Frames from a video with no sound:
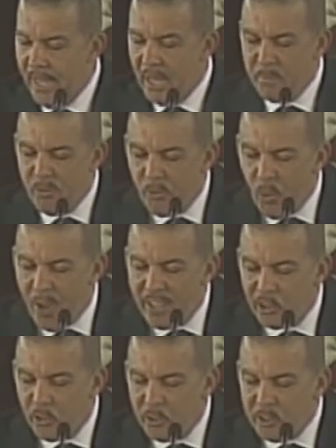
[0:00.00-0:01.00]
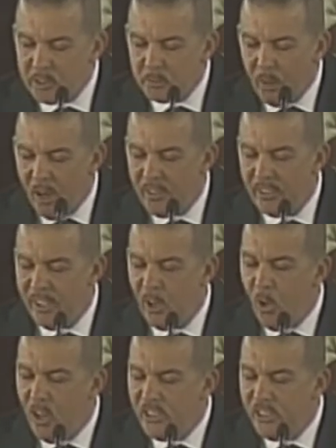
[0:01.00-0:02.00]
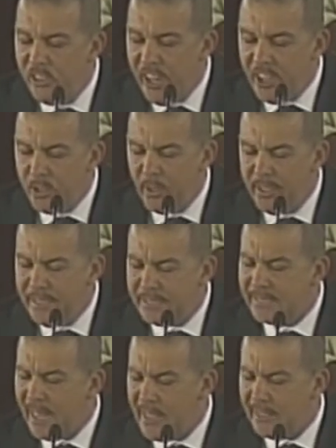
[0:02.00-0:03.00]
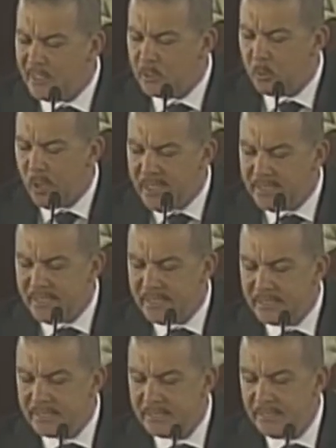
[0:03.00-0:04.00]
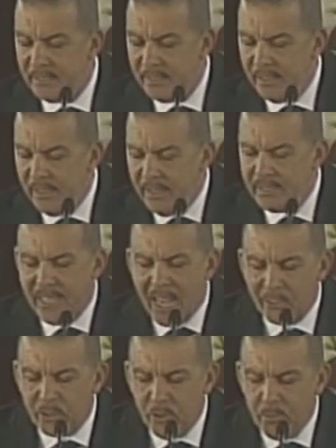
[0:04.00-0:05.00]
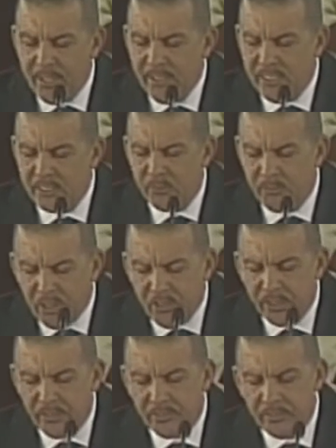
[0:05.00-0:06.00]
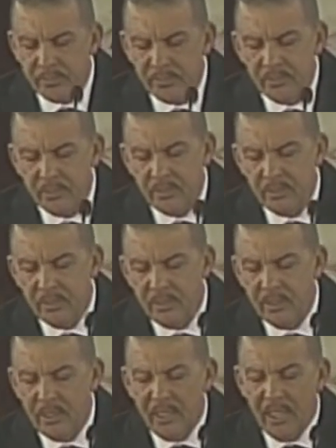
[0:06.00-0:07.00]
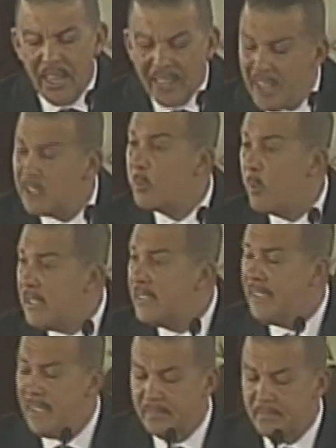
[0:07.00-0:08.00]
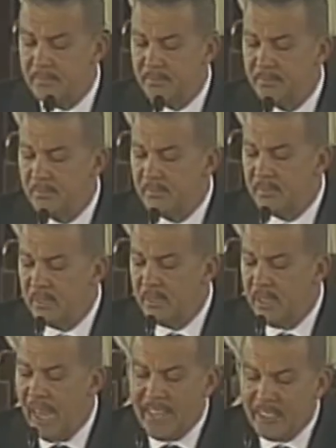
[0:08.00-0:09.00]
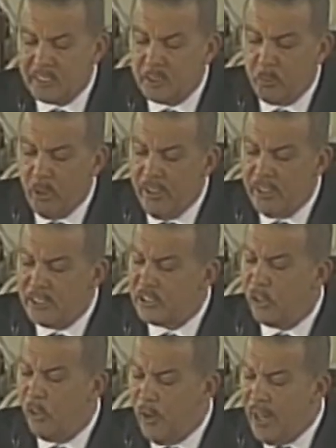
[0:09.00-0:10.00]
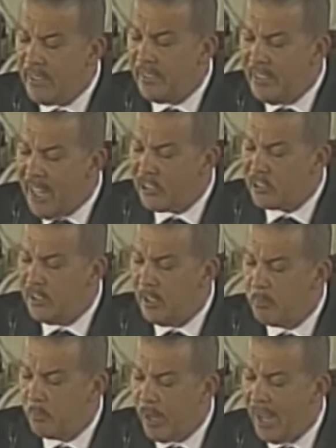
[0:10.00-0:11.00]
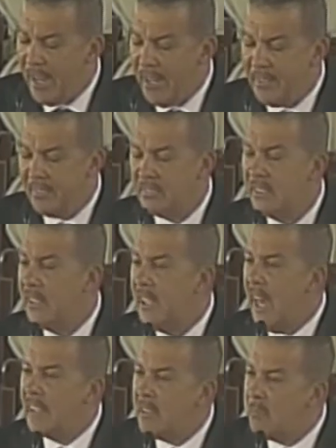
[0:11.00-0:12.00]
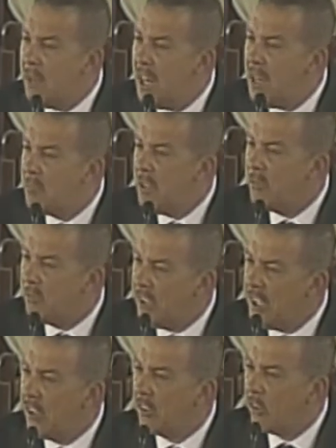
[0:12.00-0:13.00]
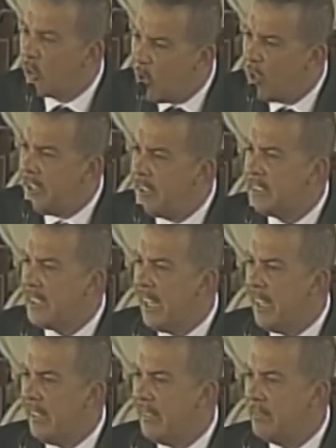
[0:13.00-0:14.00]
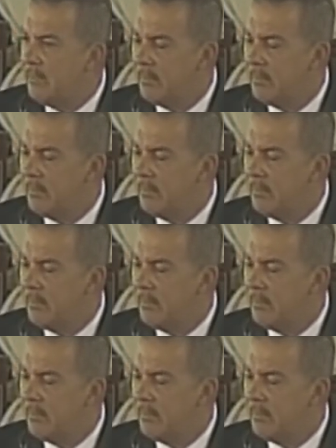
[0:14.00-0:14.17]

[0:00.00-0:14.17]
And before I could respond, they all genuinely sang his praises, his acumen, his vision. And as president, I experienced great national pride, and it made me feel good inside.